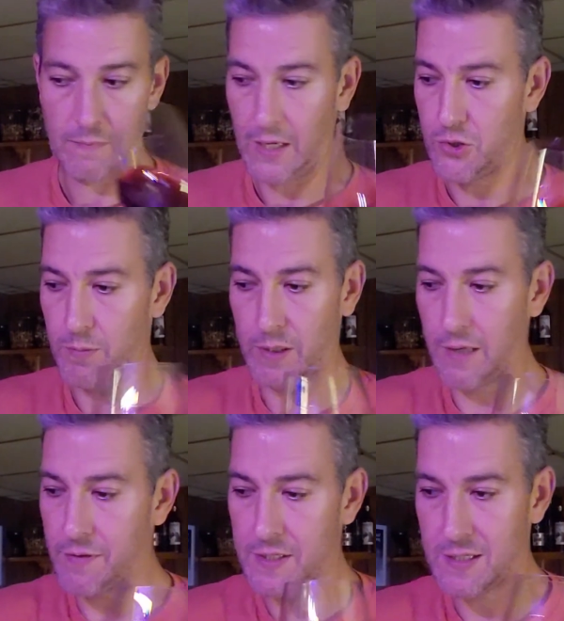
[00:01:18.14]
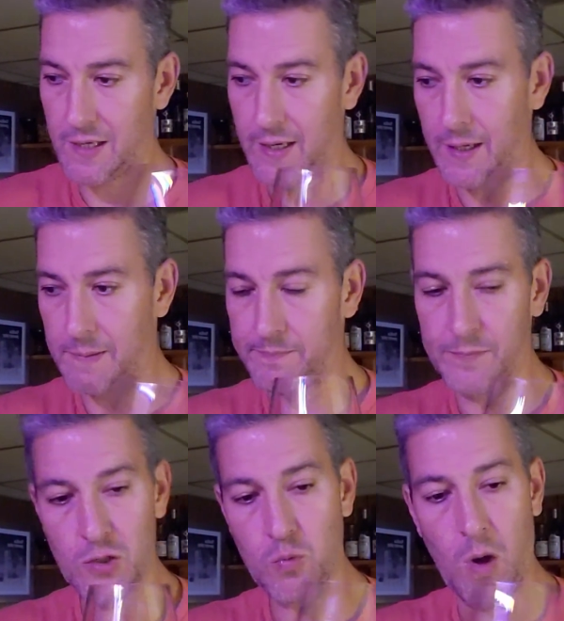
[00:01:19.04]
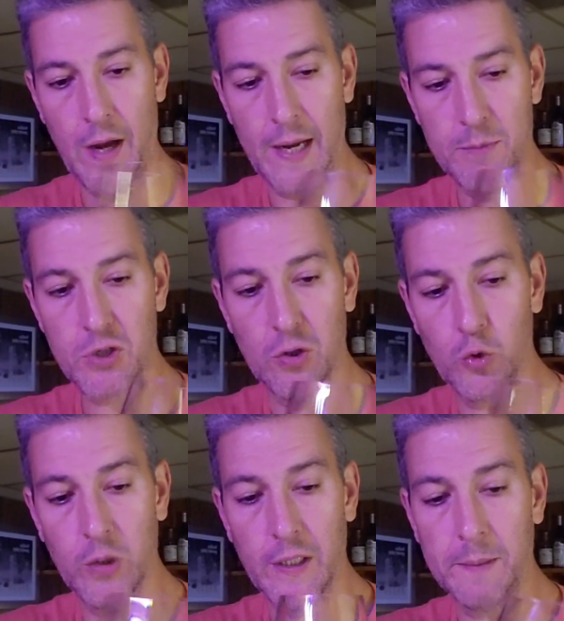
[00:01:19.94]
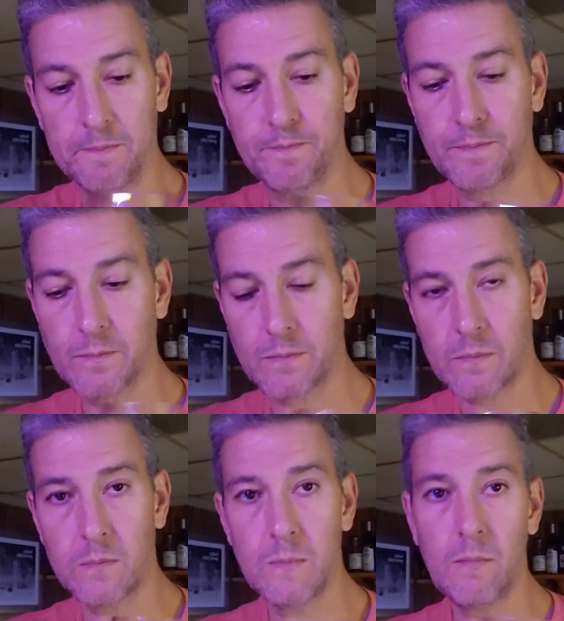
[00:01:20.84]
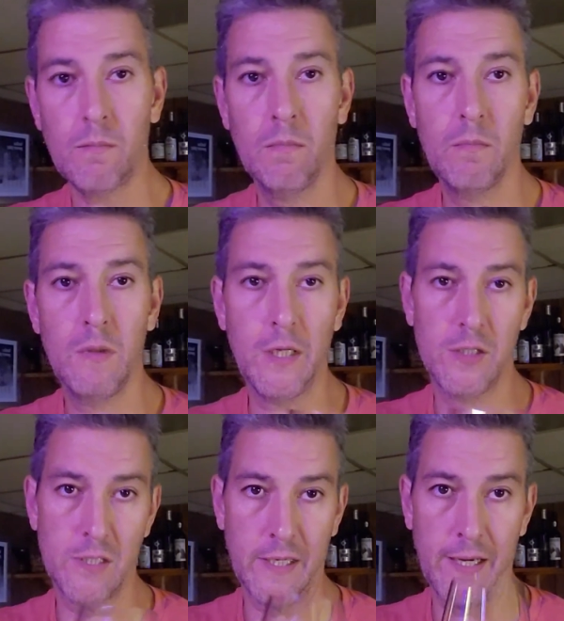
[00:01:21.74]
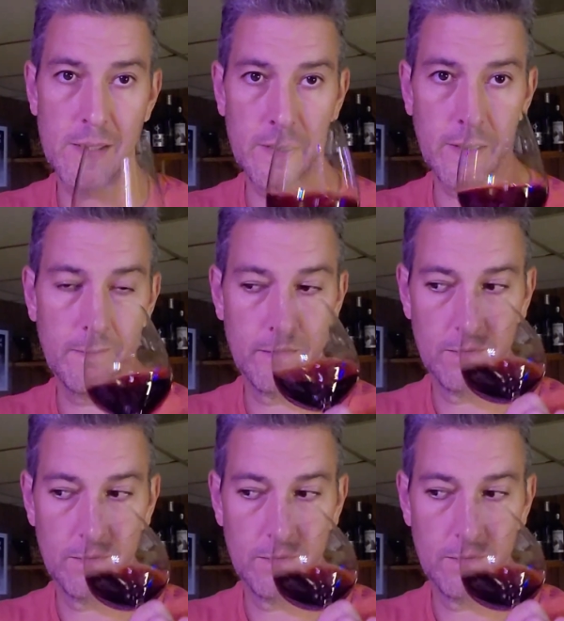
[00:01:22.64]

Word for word: I do believe this thing, this wine absolutely needs decanting.